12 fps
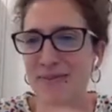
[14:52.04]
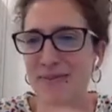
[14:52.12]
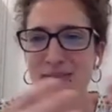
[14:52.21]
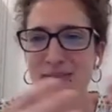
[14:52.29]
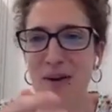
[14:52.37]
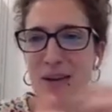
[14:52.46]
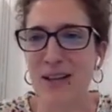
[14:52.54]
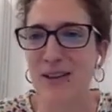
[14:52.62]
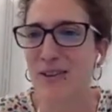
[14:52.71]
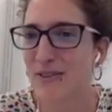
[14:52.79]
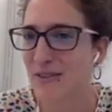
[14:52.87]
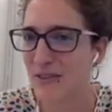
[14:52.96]
I
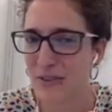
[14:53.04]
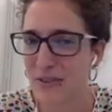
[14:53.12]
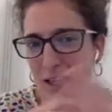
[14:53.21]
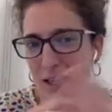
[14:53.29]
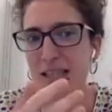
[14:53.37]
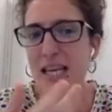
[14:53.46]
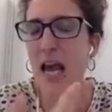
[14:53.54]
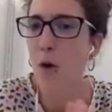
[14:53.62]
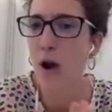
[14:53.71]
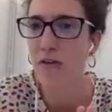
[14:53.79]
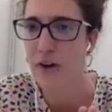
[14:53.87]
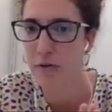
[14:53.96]
mean,
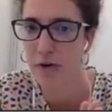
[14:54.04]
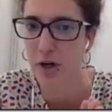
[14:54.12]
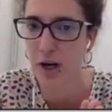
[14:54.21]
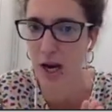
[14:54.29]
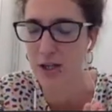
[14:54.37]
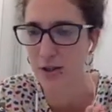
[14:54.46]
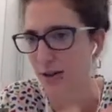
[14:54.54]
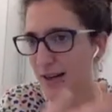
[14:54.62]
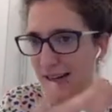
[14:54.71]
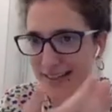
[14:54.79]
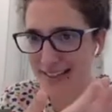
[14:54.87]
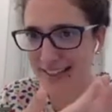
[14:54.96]
DIY fabrication
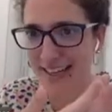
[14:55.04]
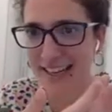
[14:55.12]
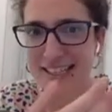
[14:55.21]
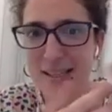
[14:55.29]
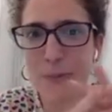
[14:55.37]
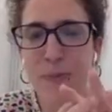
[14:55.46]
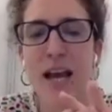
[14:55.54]
at least.